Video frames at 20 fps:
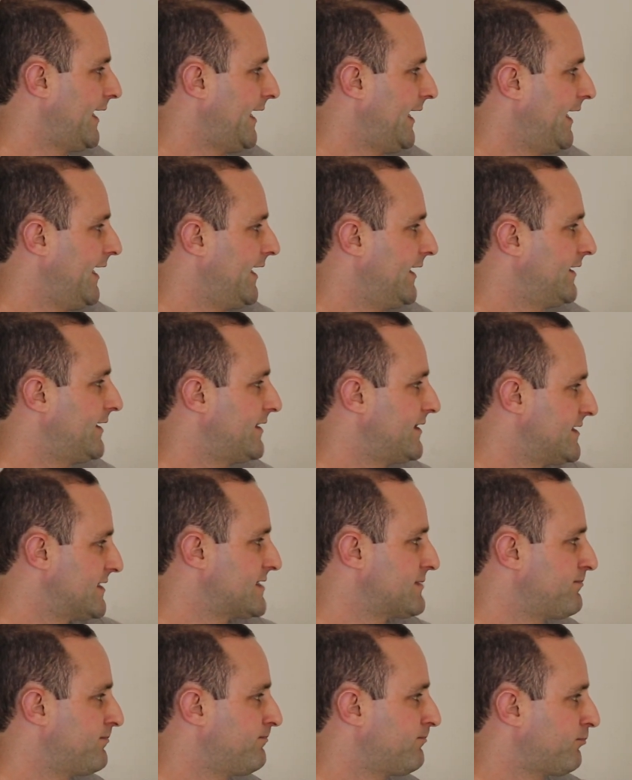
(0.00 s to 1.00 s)
And
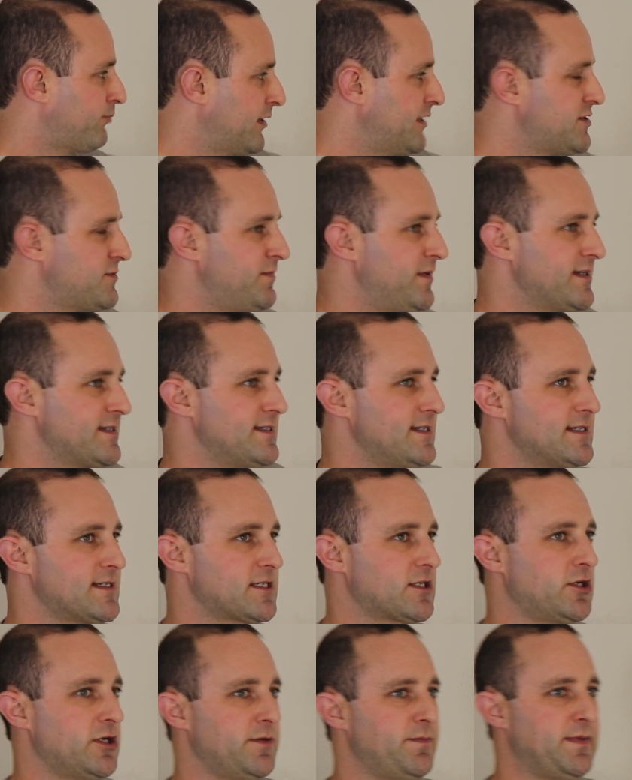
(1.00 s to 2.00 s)
this bridge
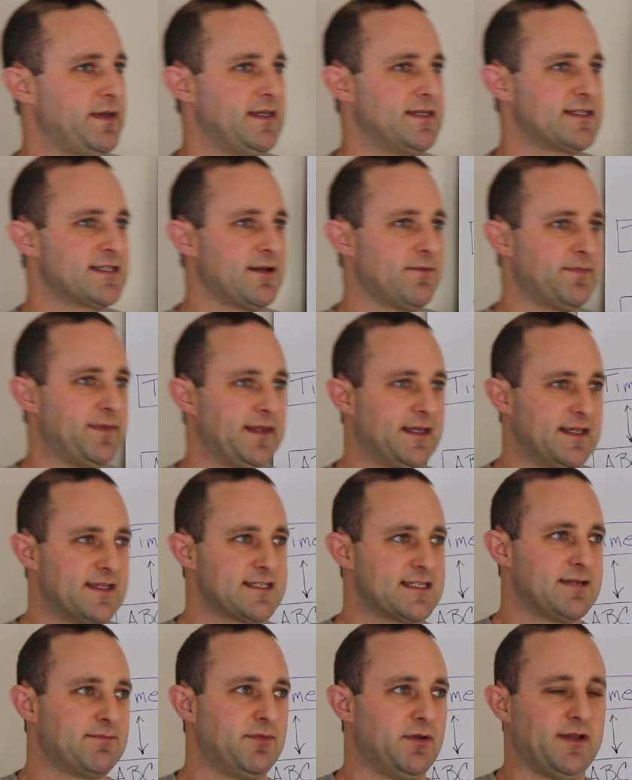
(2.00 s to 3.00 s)
business could be something
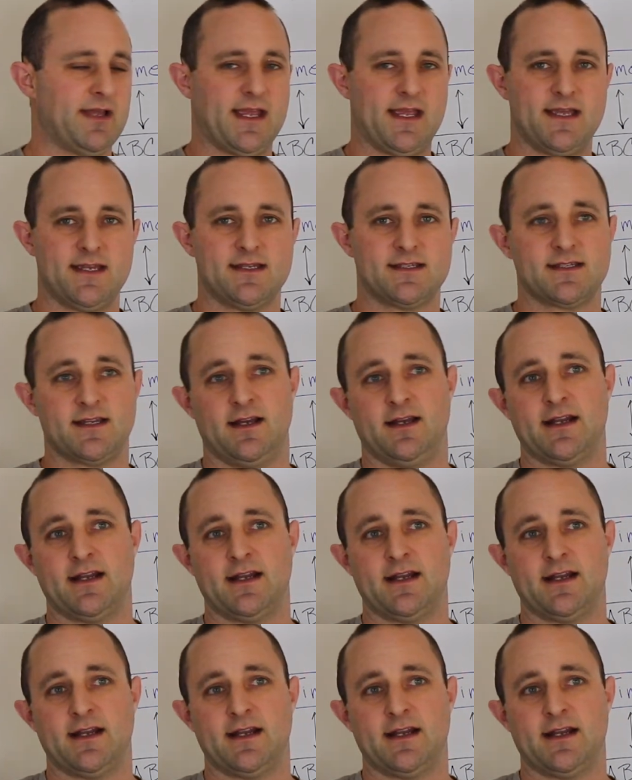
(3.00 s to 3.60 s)
as simple as